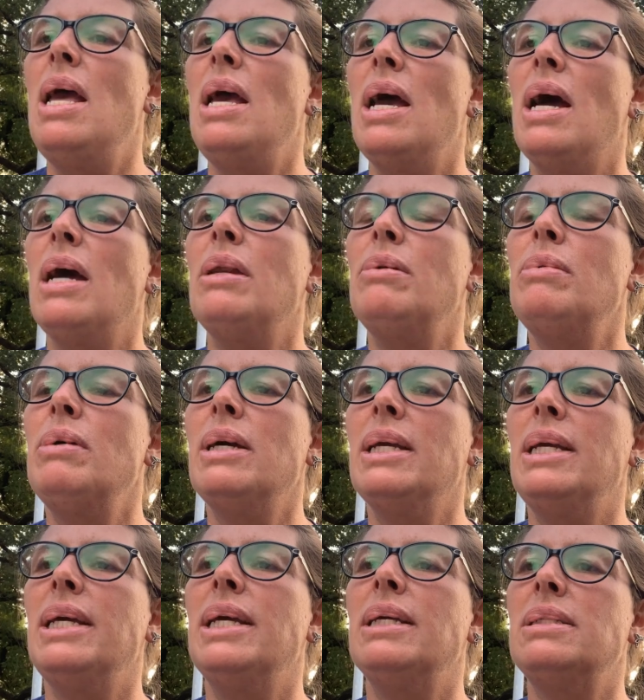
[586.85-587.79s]
how do I
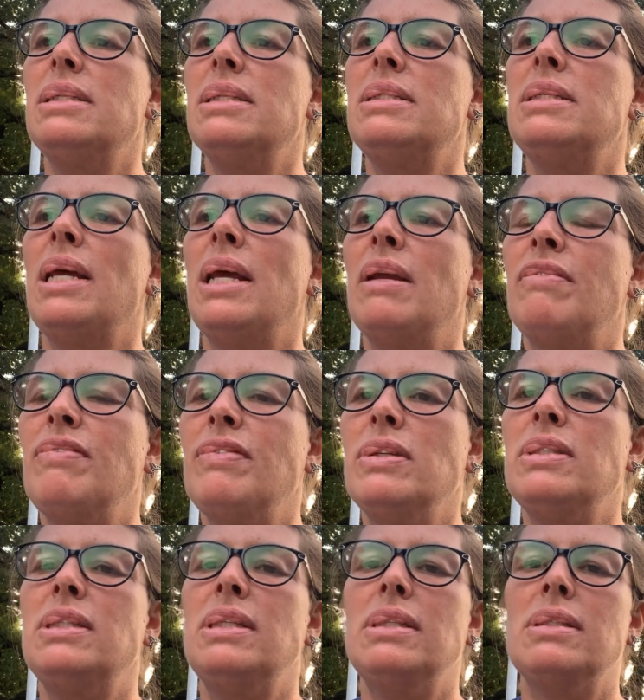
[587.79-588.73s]
get to San
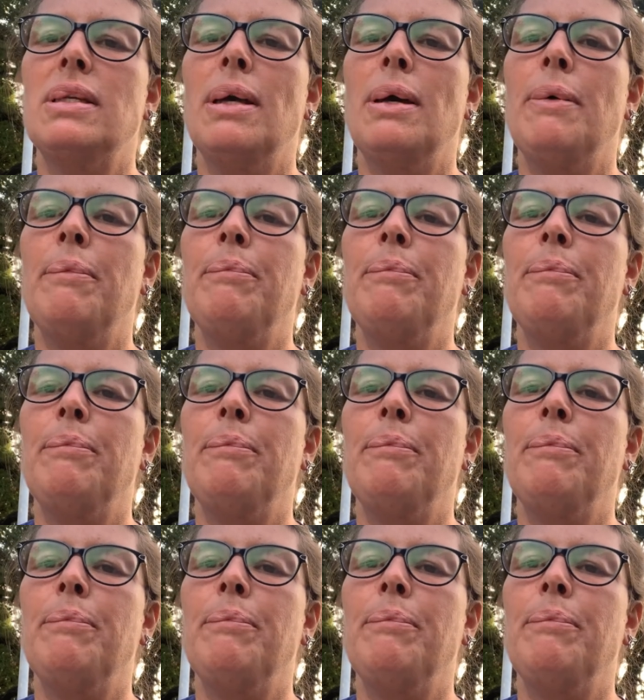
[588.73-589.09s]
Francisco?